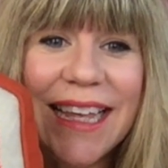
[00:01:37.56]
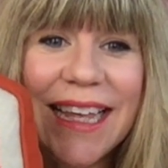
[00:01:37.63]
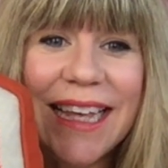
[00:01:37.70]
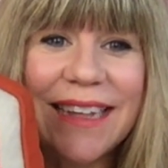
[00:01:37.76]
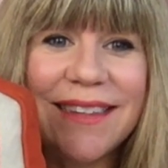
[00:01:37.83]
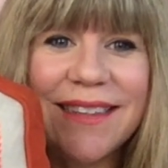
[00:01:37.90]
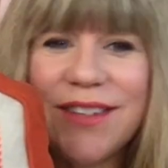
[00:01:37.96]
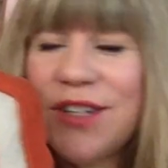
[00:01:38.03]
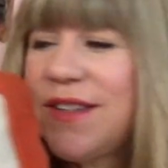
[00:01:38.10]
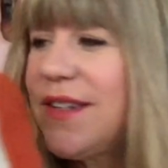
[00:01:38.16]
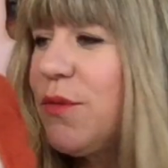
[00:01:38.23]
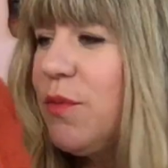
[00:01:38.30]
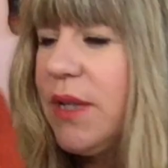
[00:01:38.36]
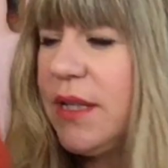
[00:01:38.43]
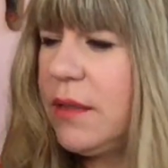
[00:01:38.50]
It's just
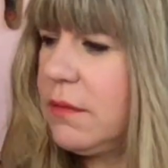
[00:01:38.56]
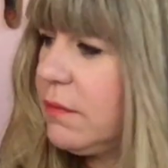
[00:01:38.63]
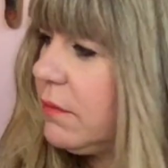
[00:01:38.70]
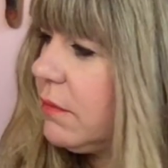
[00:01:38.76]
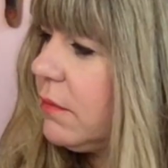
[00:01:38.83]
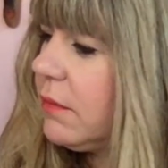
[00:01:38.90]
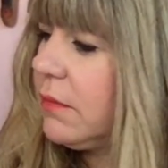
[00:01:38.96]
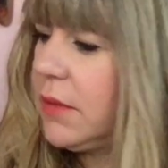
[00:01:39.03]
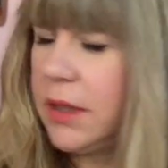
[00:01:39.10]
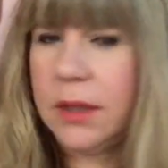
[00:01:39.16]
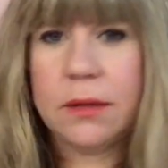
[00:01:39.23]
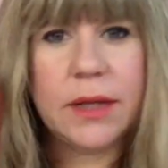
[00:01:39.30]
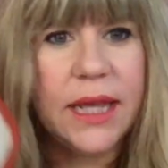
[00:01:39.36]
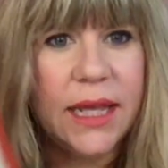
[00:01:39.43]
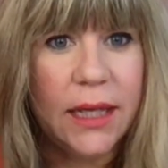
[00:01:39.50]
a really, I
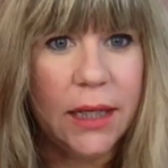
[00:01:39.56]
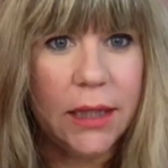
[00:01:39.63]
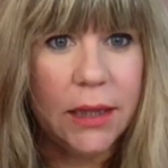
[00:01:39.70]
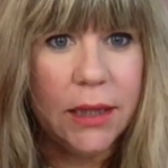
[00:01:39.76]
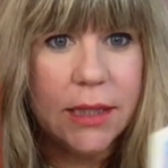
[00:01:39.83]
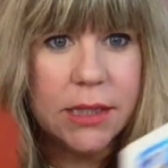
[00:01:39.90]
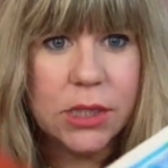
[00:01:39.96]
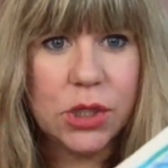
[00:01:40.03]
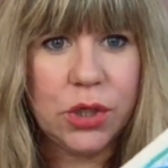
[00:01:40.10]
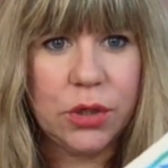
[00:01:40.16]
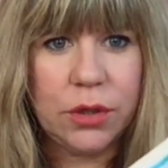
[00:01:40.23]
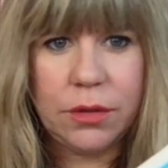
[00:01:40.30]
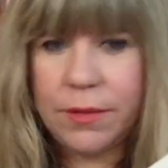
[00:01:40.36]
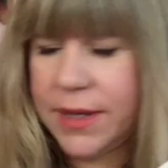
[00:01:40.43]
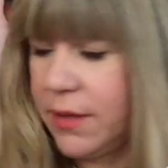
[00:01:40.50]
can't get this
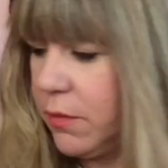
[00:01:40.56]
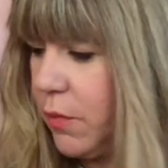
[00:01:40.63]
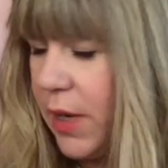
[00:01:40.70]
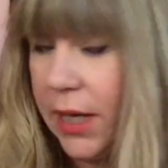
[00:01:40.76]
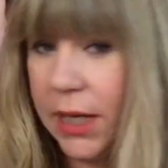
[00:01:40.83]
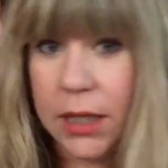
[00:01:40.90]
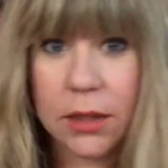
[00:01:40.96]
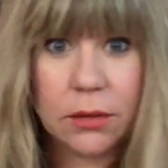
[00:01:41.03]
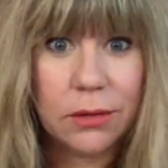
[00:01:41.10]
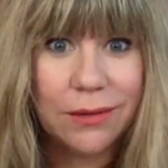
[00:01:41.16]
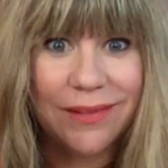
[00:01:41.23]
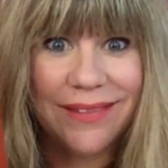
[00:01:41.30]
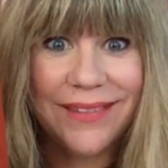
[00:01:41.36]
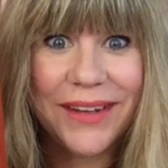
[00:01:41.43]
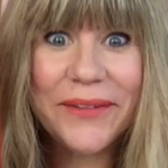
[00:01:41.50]
turned around right.
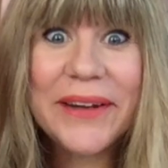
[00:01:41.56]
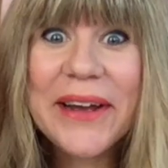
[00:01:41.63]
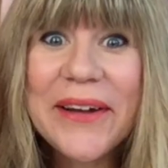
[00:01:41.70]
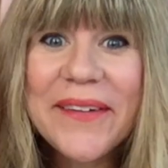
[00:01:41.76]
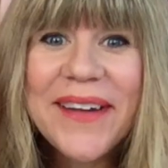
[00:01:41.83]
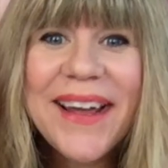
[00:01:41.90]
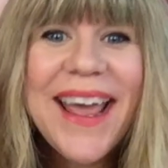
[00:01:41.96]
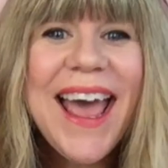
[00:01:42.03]
There we go.